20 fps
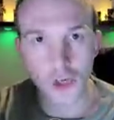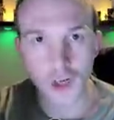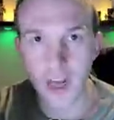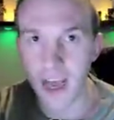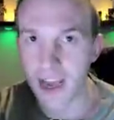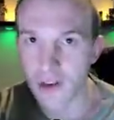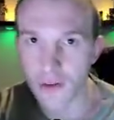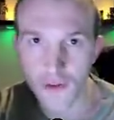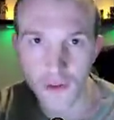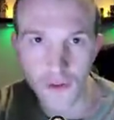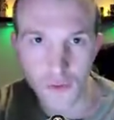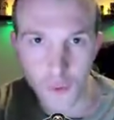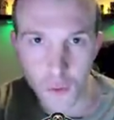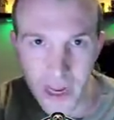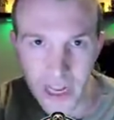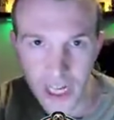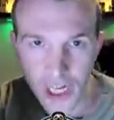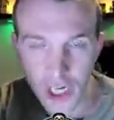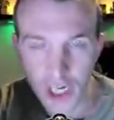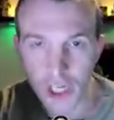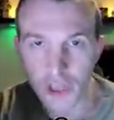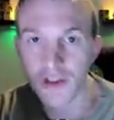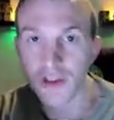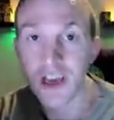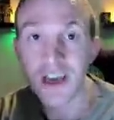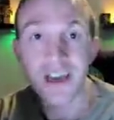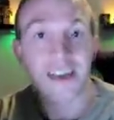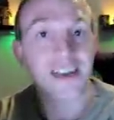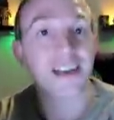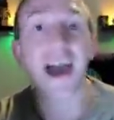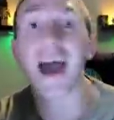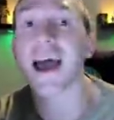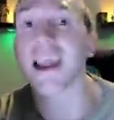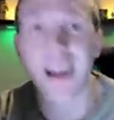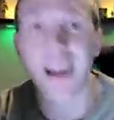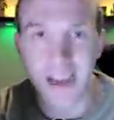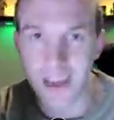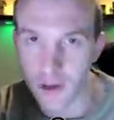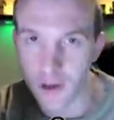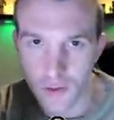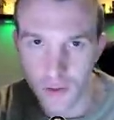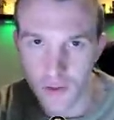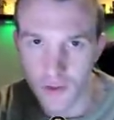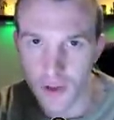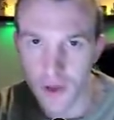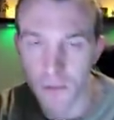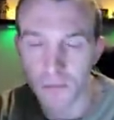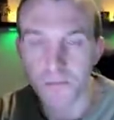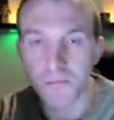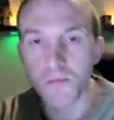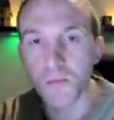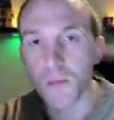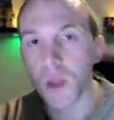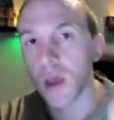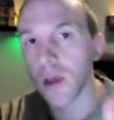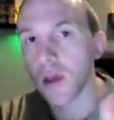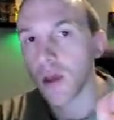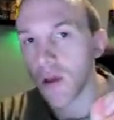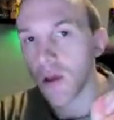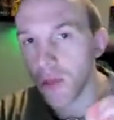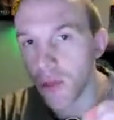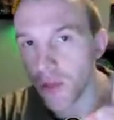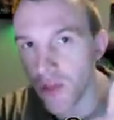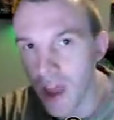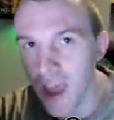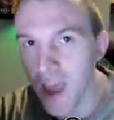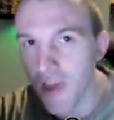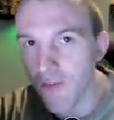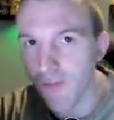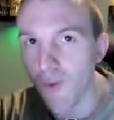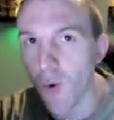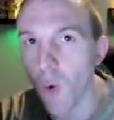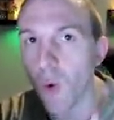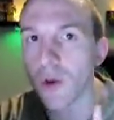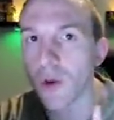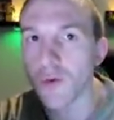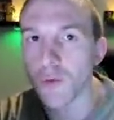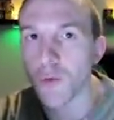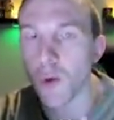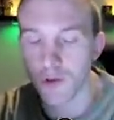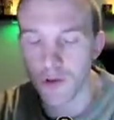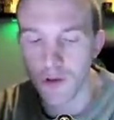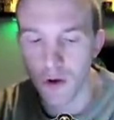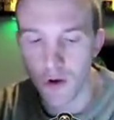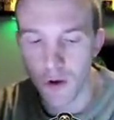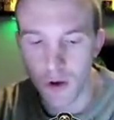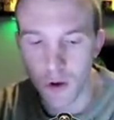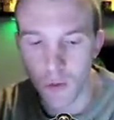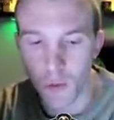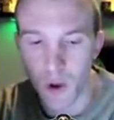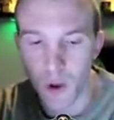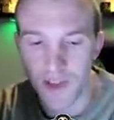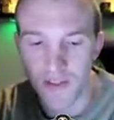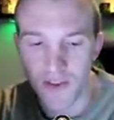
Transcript: Should I use witches? Can I use them? Therefore, you want to look at